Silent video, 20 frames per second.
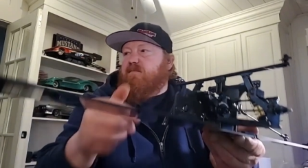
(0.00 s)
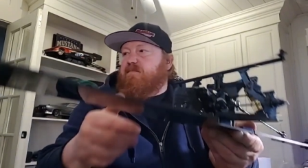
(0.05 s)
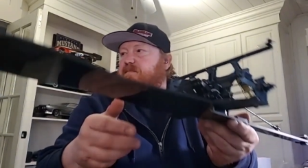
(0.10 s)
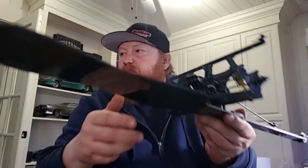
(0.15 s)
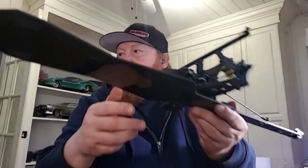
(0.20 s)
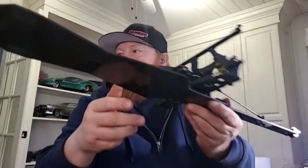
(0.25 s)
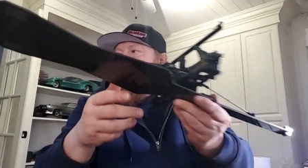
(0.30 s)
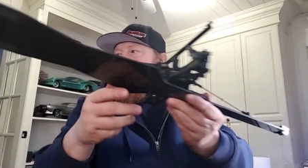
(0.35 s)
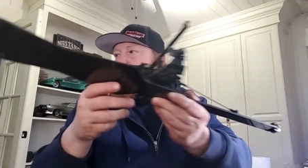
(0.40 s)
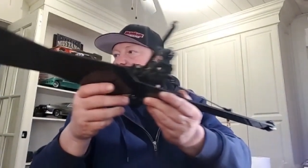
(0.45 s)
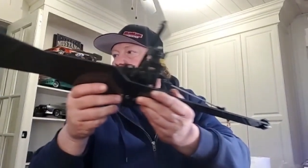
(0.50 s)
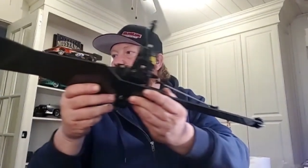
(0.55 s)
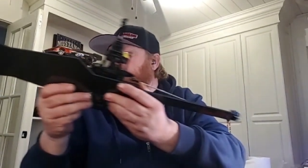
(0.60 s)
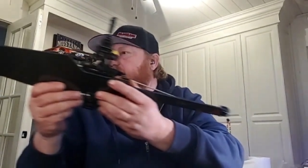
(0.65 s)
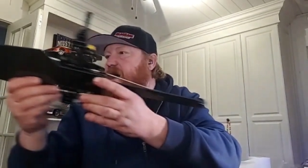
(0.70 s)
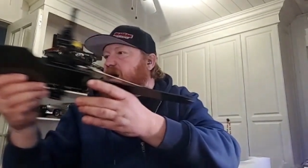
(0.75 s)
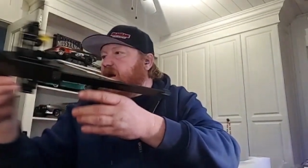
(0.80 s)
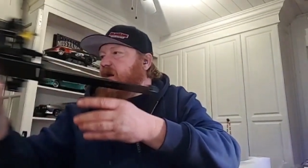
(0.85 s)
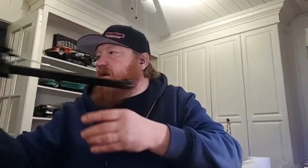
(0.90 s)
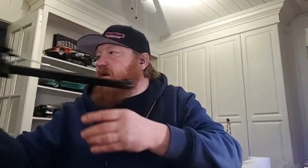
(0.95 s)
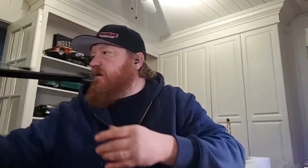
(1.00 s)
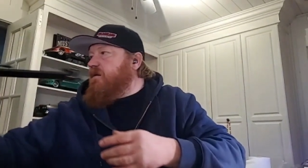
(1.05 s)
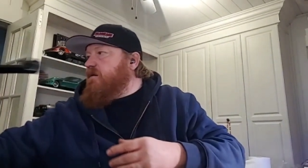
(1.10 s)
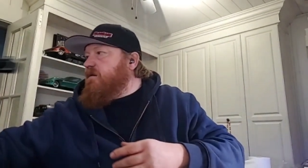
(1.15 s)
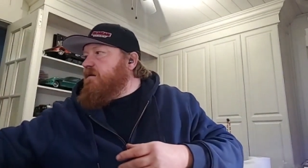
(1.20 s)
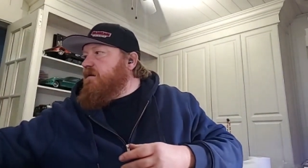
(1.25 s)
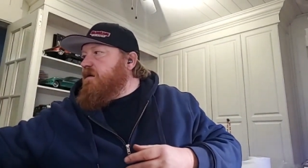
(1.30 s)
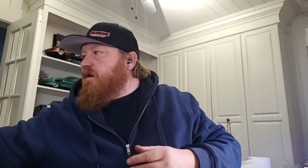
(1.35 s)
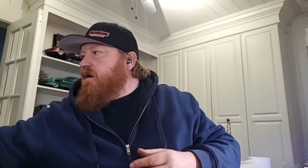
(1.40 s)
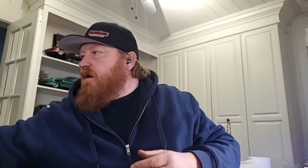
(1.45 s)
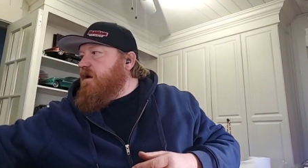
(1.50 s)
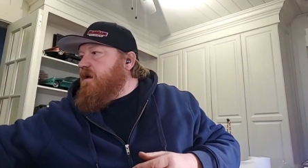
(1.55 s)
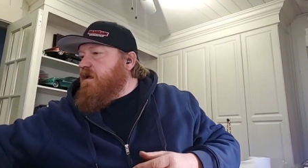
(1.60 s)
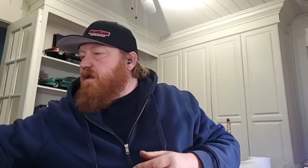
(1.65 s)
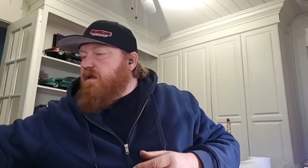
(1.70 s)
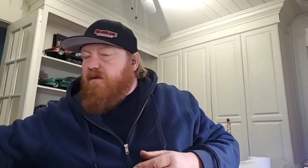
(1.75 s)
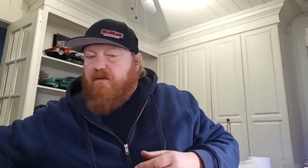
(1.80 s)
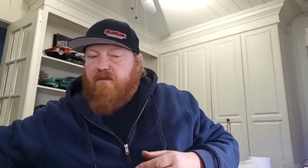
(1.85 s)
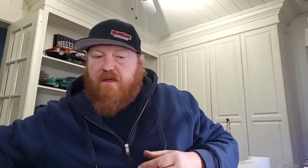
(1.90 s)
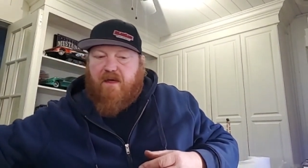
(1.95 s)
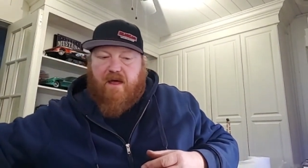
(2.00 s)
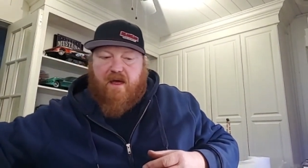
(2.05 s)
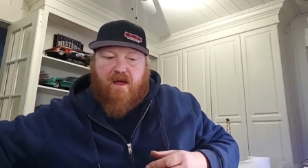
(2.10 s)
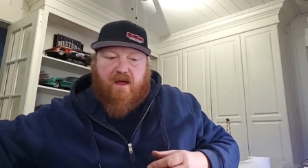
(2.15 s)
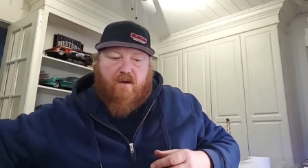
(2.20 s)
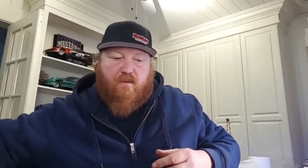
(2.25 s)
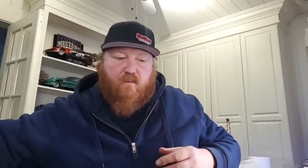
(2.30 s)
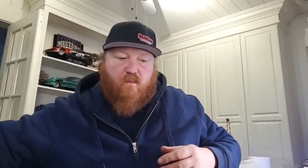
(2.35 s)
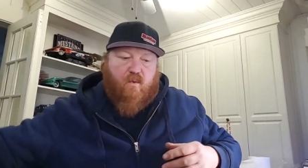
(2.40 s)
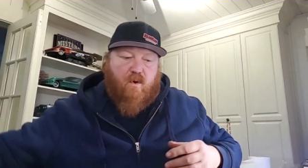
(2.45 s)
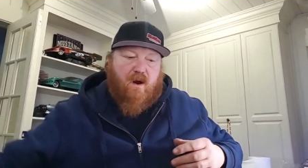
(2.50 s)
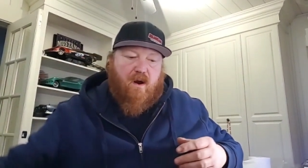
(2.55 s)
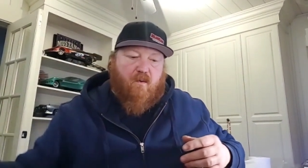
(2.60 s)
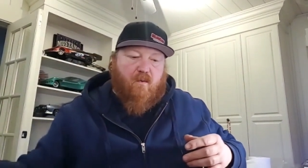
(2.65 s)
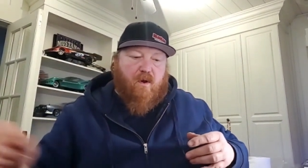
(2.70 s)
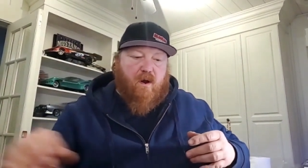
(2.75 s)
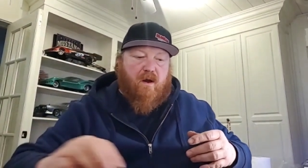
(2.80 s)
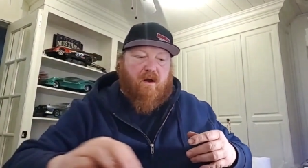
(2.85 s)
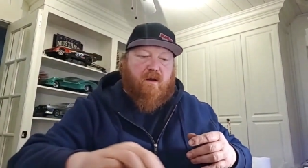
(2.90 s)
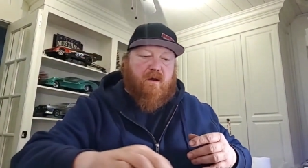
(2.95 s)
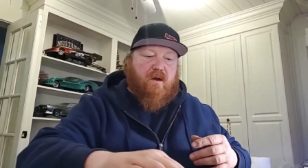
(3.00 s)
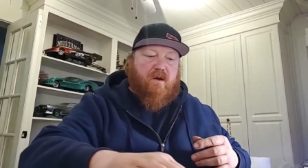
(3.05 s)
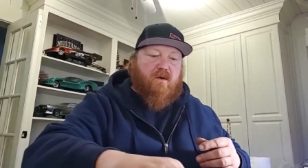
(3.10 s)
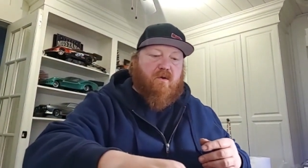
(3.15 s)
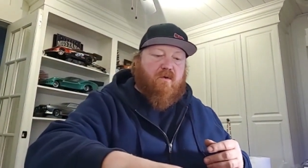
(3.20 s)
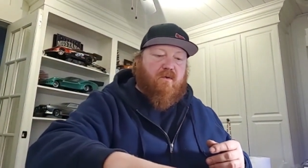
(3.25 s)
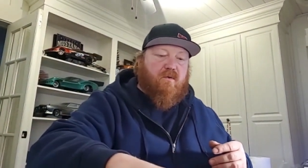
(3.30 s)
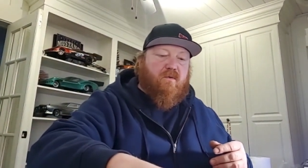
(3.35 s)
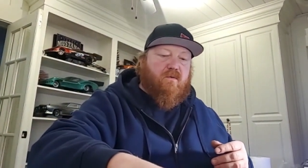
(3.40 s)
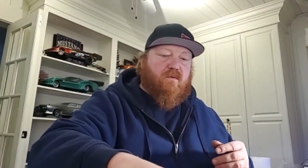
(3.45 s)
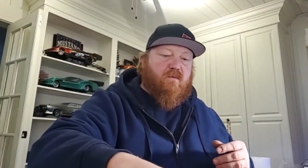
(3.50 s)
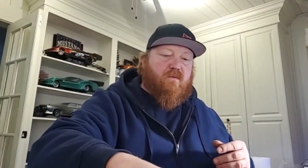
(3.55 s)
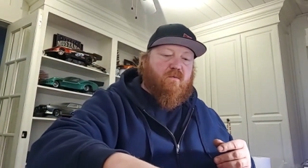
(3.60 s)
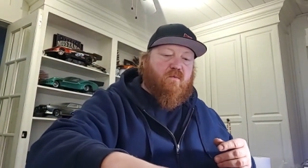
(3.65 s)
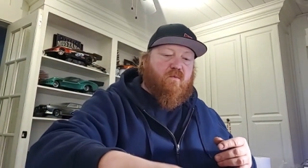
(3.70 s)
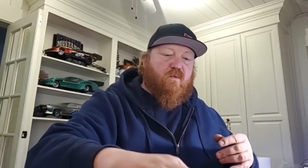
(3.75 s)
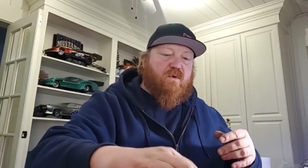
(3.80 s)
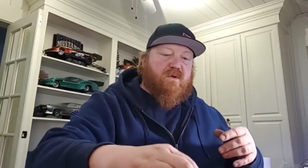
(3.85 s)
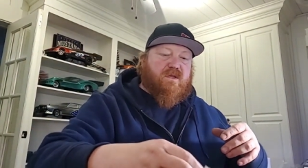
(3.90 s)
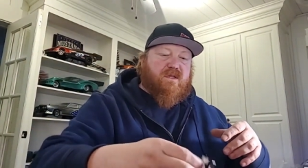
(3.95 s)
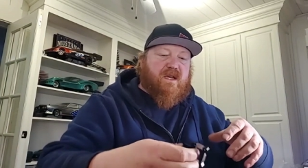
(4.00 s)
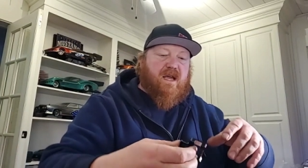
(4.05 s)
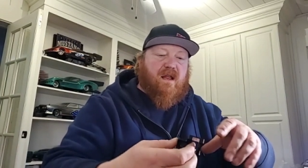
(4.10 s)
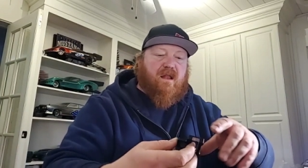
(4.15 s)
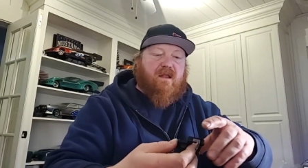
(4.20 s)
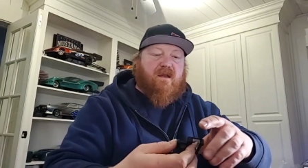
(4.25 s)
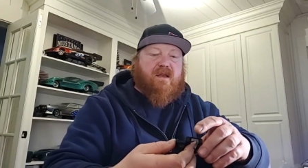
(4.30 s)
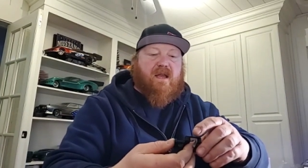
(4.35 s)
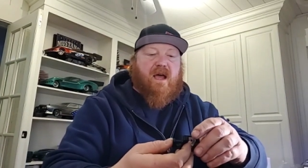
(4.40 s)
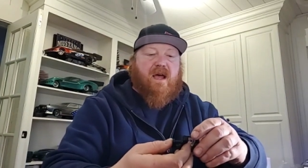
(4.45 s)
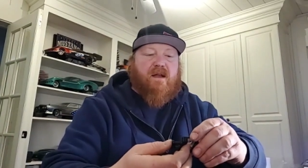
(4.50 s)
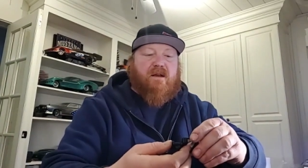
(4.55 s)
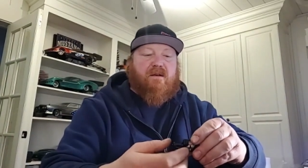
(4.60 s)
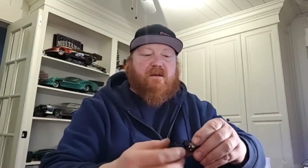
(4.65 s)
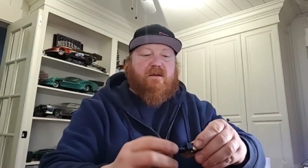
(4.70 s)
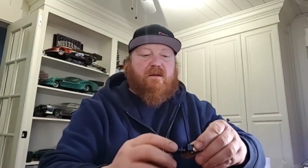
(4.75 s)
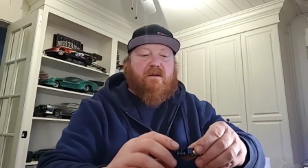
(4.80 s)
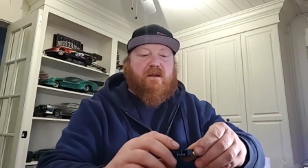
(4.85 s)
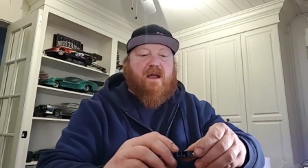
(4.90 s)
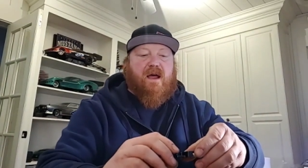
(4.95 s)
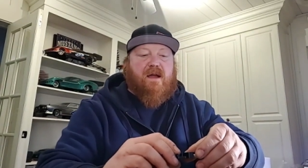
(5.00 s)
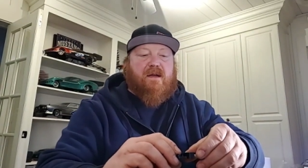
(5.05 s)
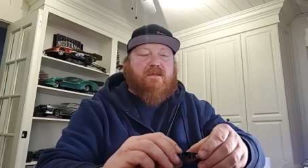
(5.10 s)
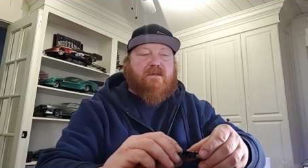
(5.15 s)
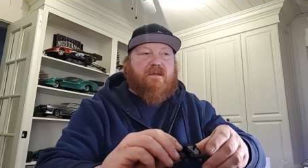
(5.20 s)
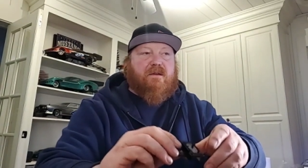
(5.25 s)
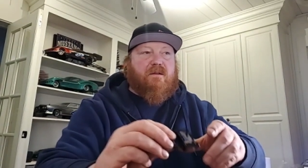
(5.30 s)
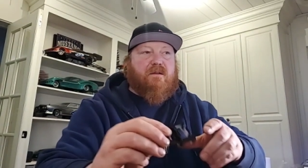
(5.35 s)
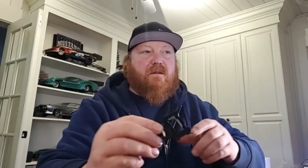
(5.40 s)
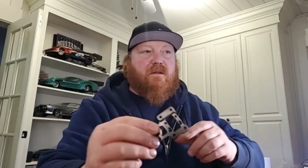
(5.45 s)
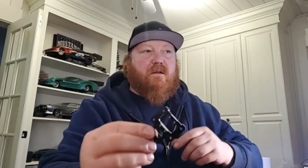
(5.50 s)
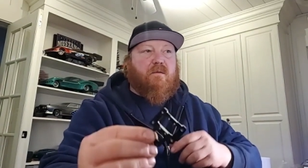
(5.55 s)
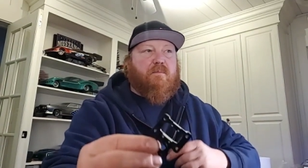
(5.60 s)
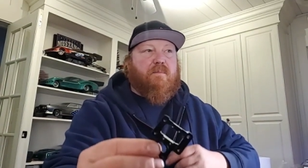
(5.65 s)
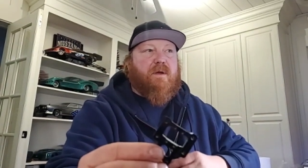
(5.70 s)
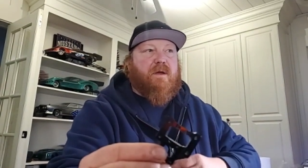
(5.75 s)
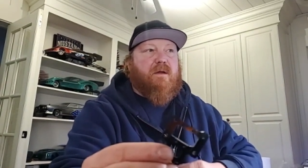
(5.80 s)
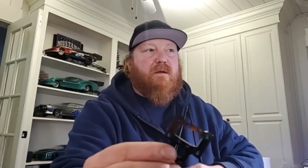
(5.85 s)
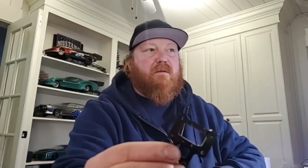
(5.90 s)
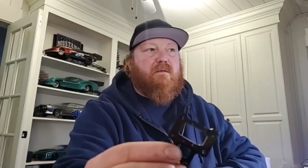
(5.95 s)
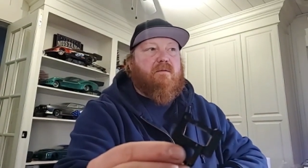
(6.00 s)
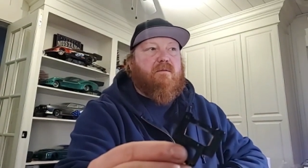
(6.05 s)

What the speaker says: but I decided that what I wanted to do was skeletonize it a little bit.